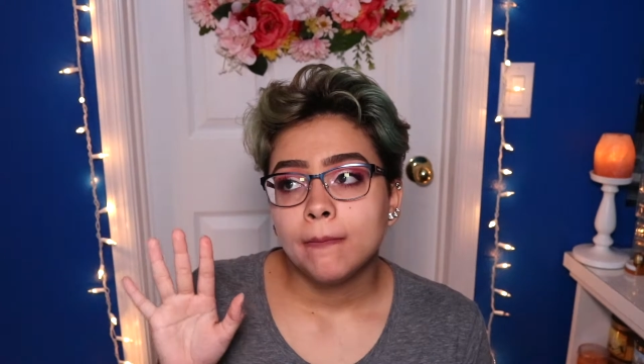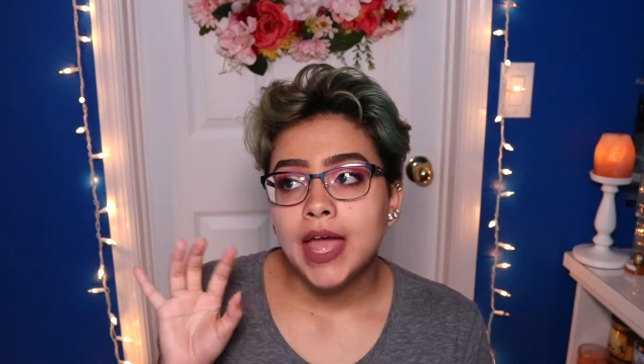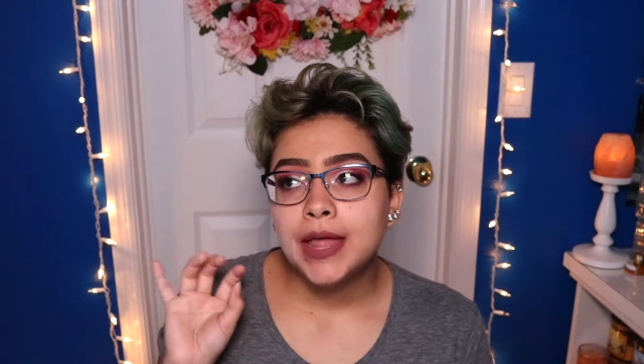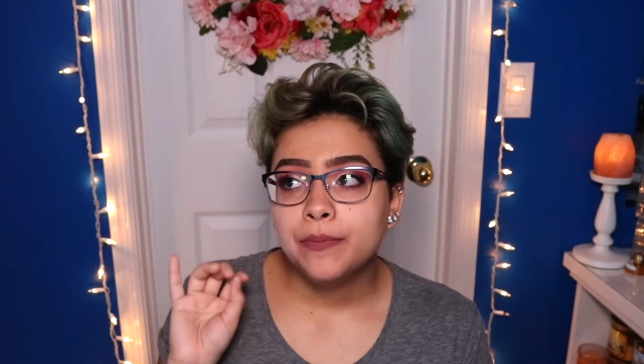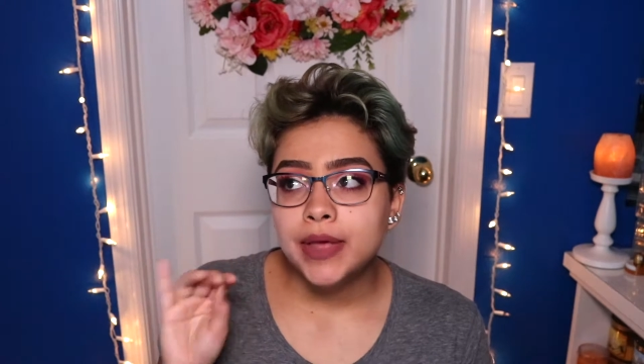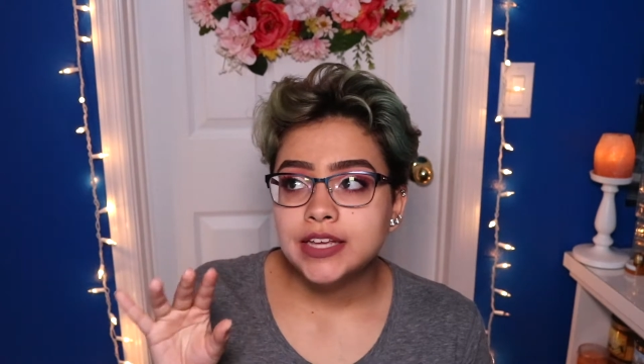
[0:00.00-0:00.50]

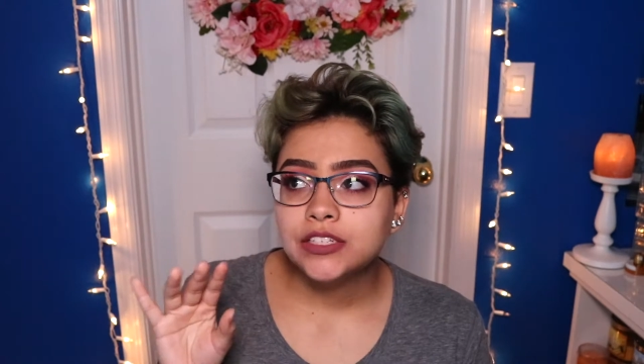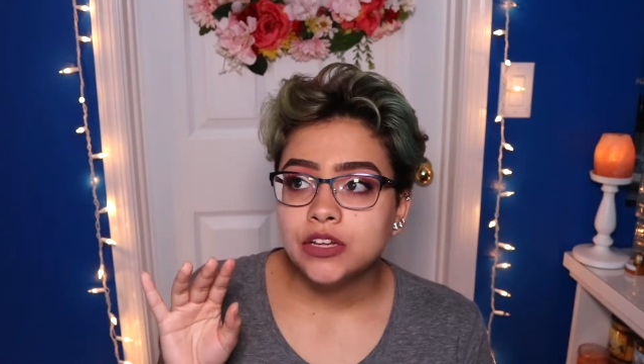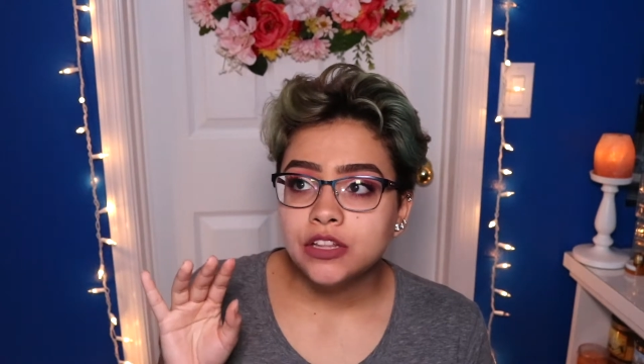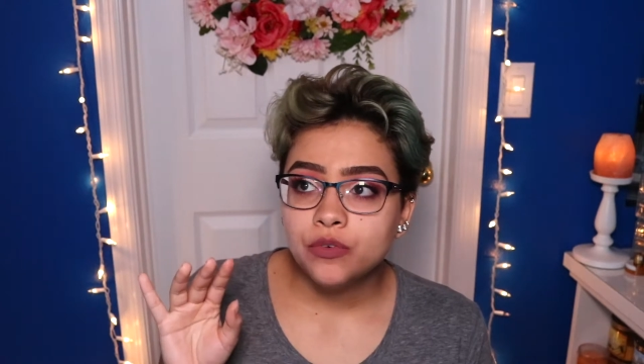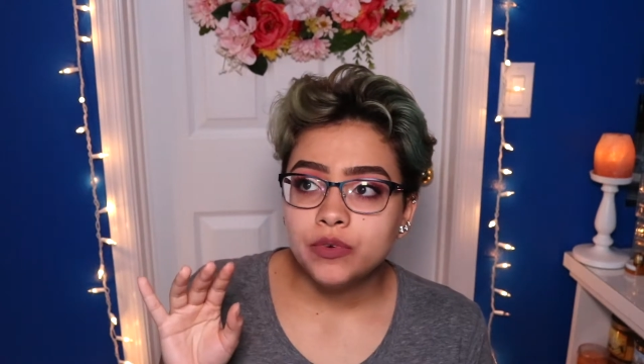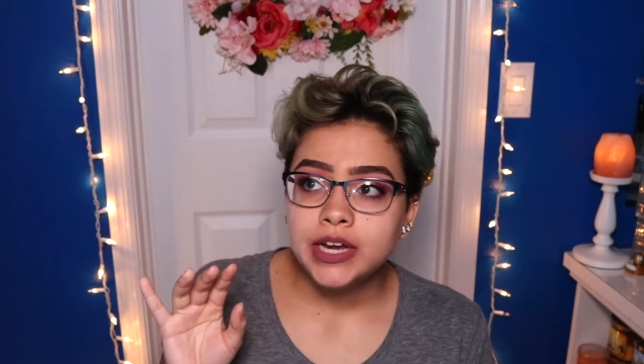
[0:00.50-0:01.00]
And based
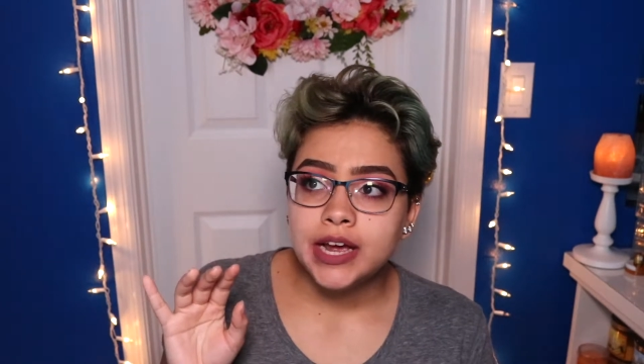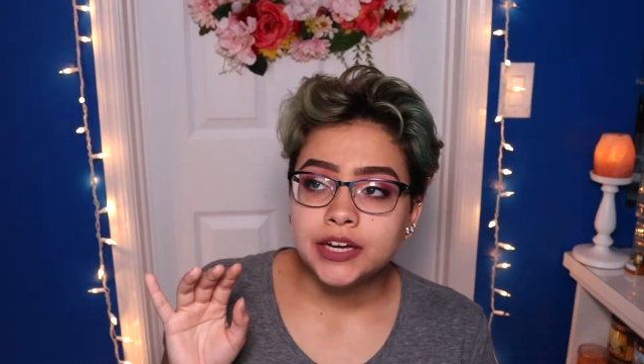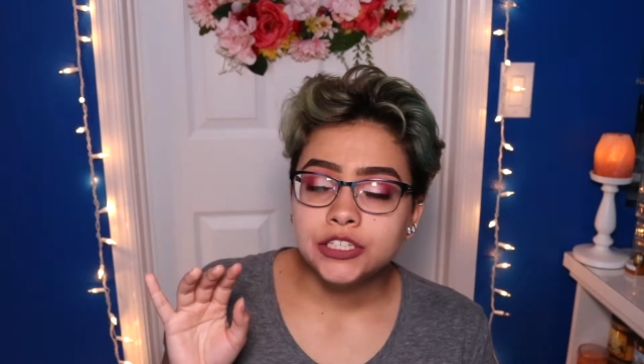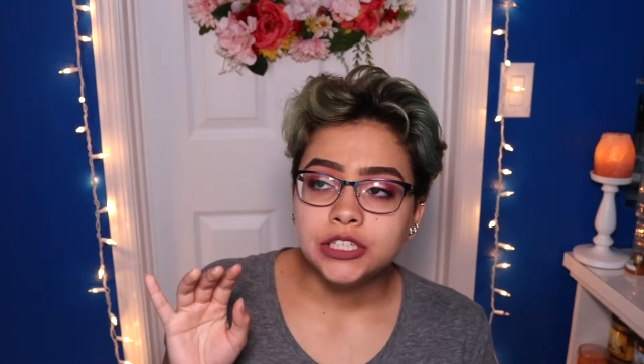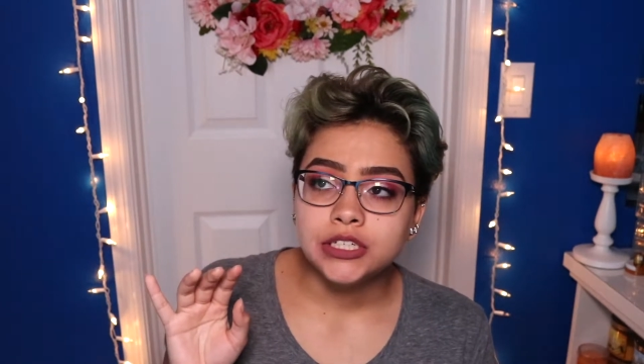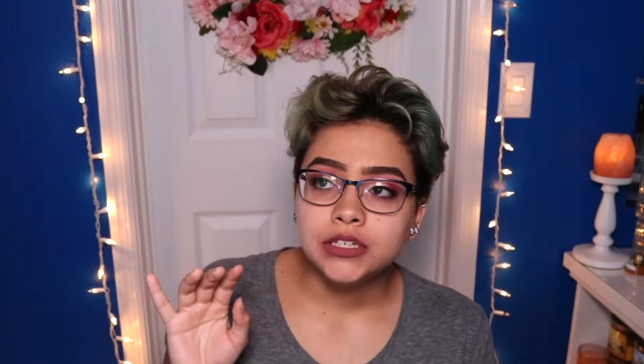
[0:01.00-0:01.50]
on the
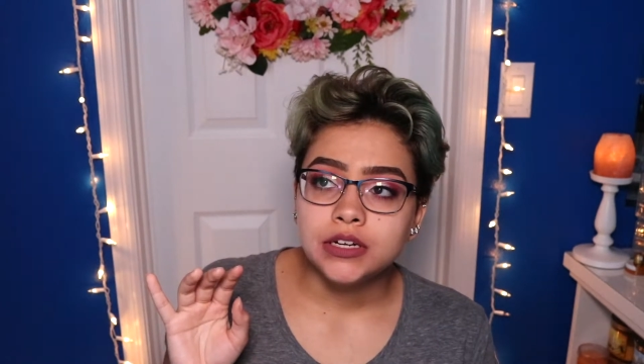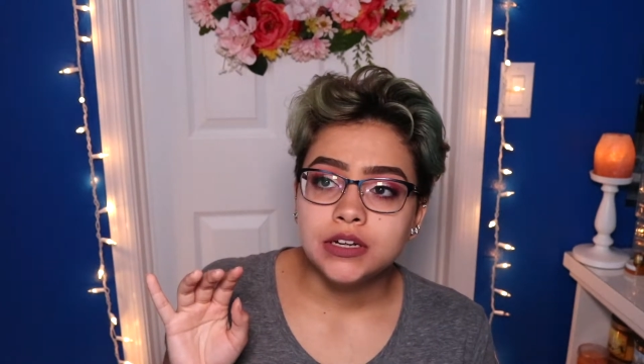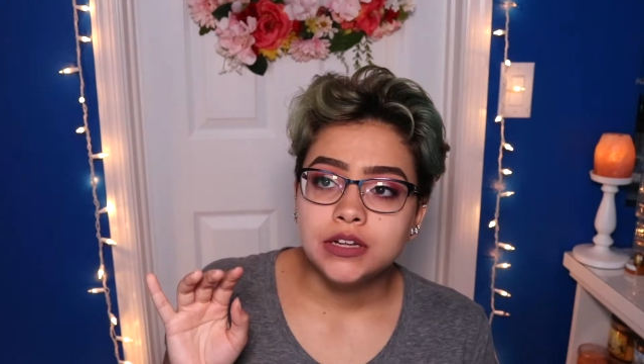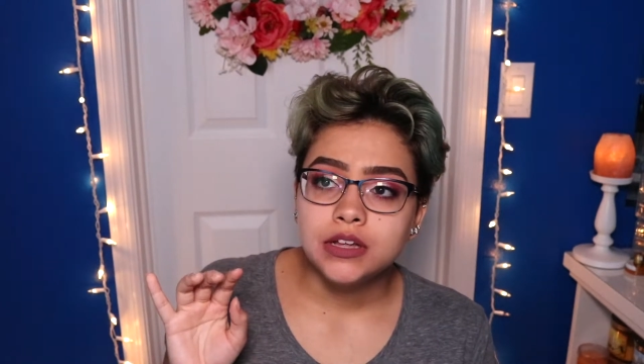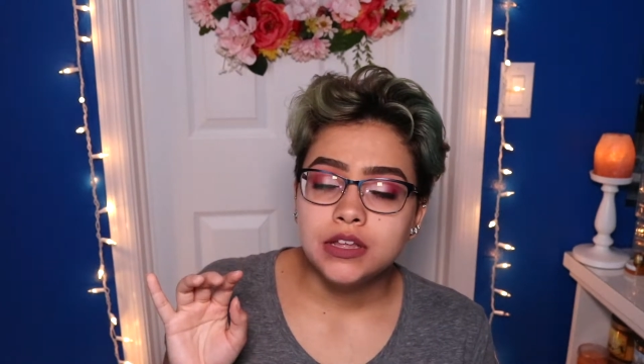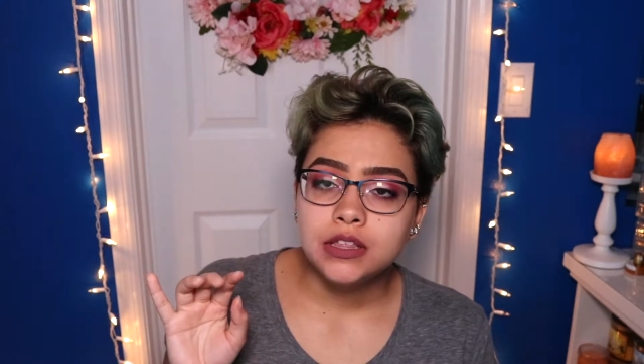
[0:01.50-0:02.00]
reaction,
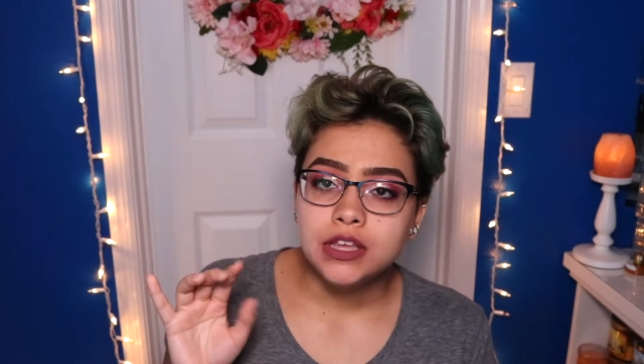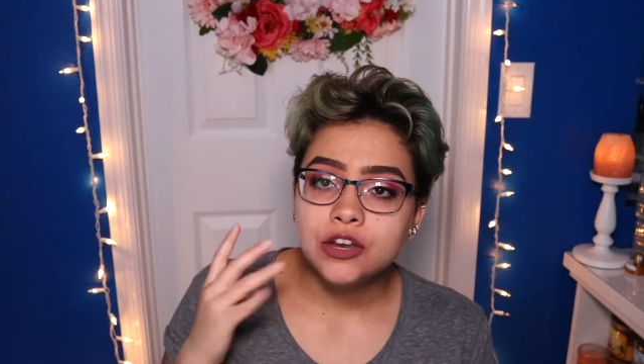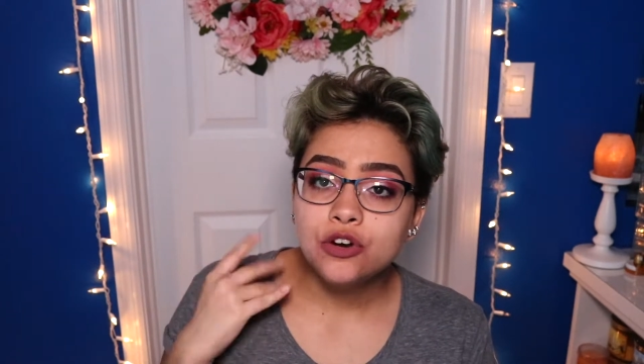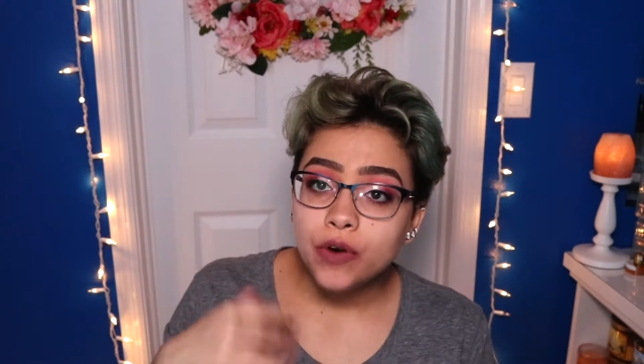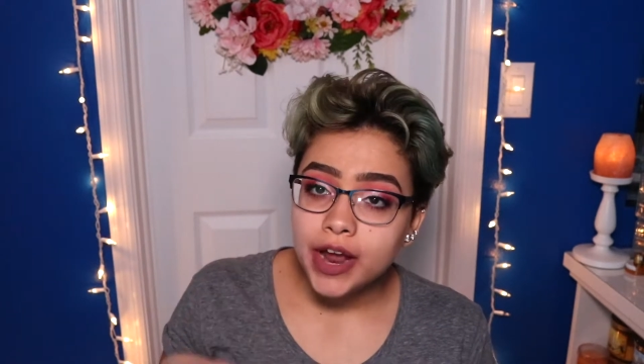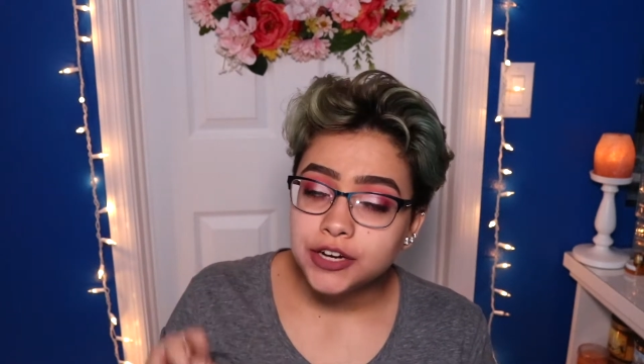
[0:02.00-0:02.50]
the
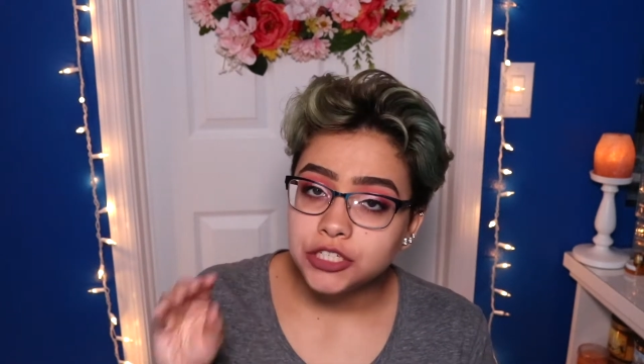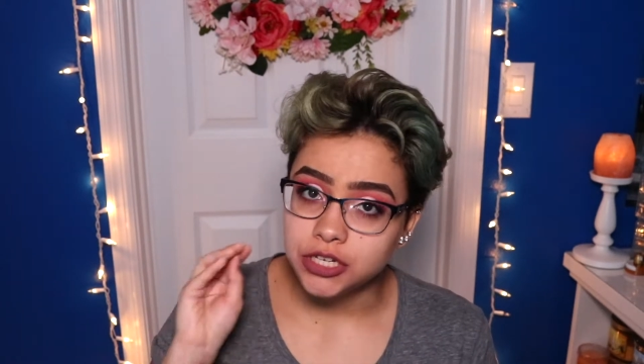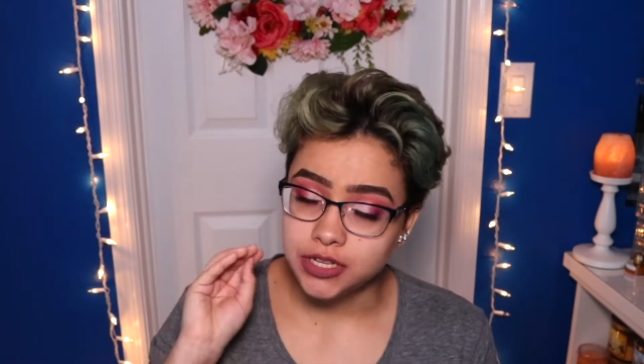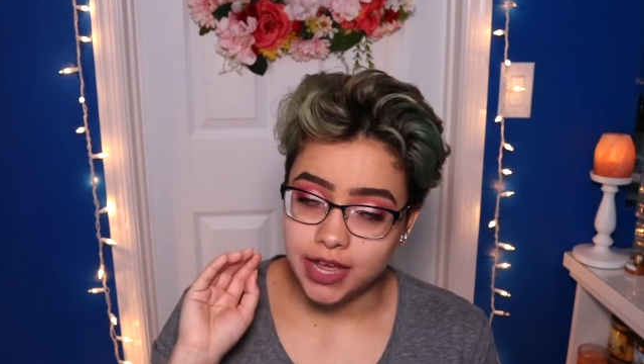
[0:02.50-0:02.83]
interaction